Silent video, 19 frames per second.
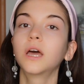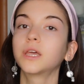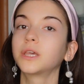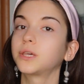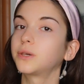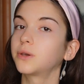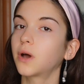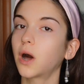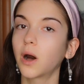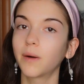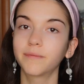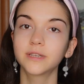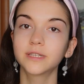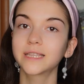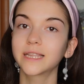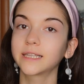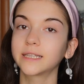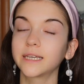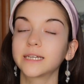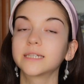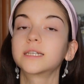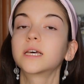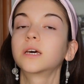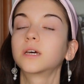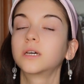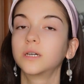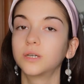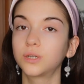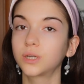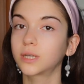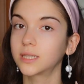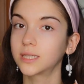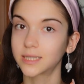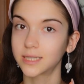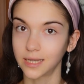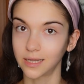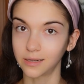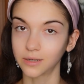you obviously need a good
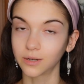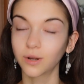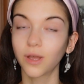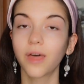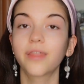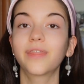concealer